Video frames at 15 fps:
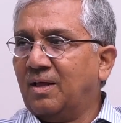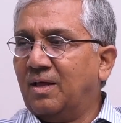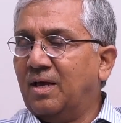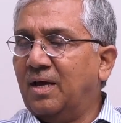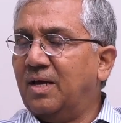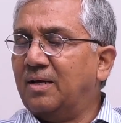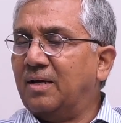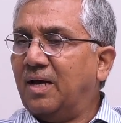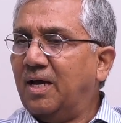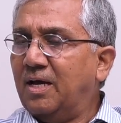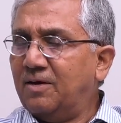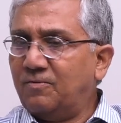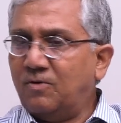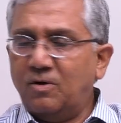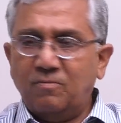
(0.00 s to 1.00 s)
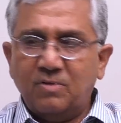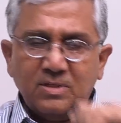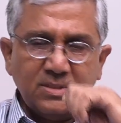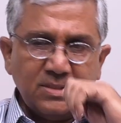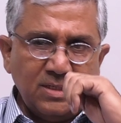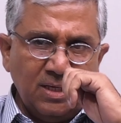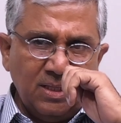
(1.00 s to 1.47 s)
And I have
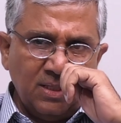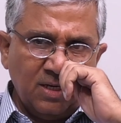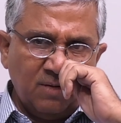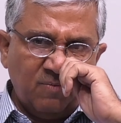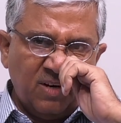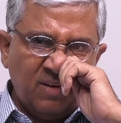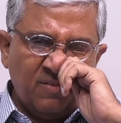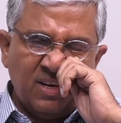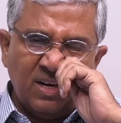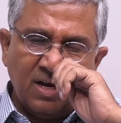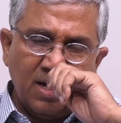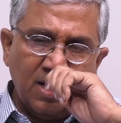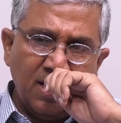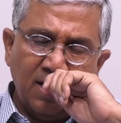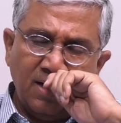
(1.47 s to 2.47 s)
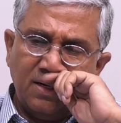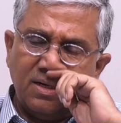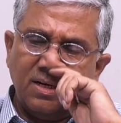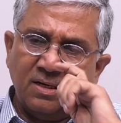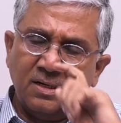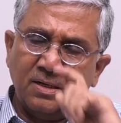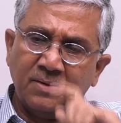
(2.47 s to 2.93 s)
always seen that whenever I had
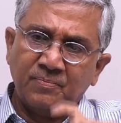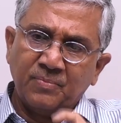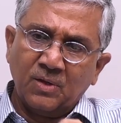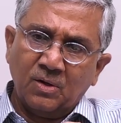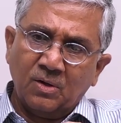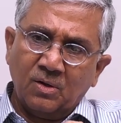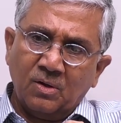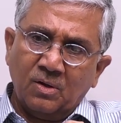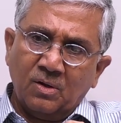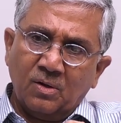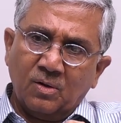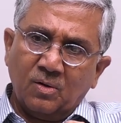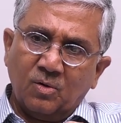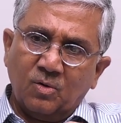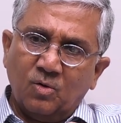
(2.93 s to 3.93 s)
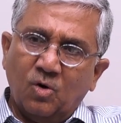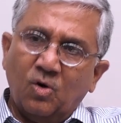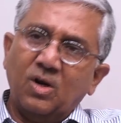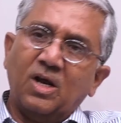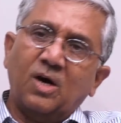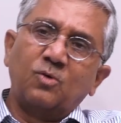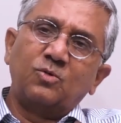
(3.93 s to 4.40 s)

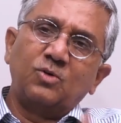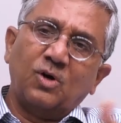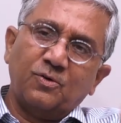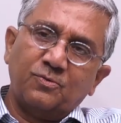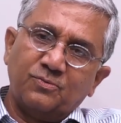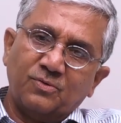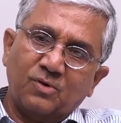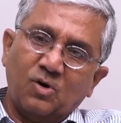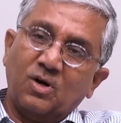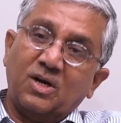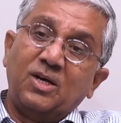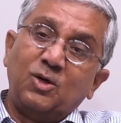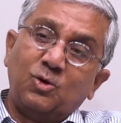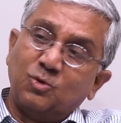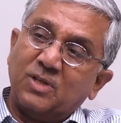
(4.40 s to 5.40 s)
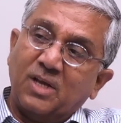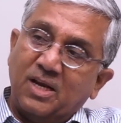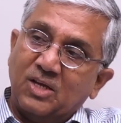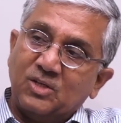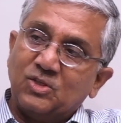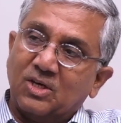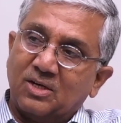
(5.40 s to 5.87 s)
gone out of or into the
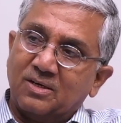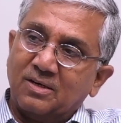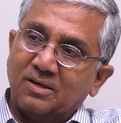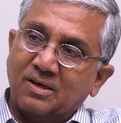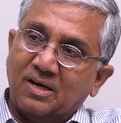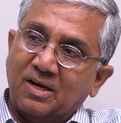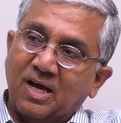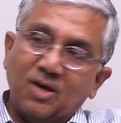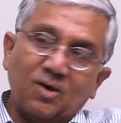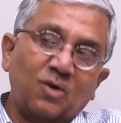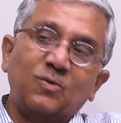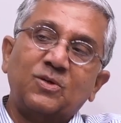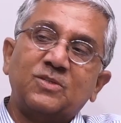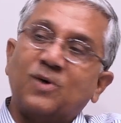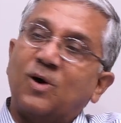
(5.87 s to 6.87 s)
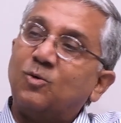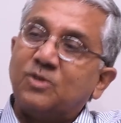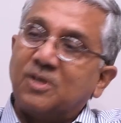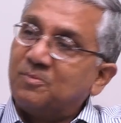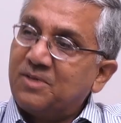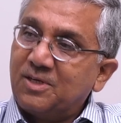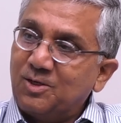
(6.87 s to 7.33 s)
nature, I always found
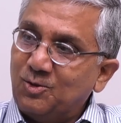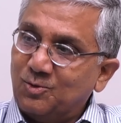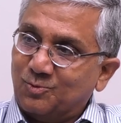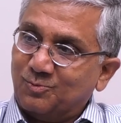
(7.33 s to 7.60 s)
something new.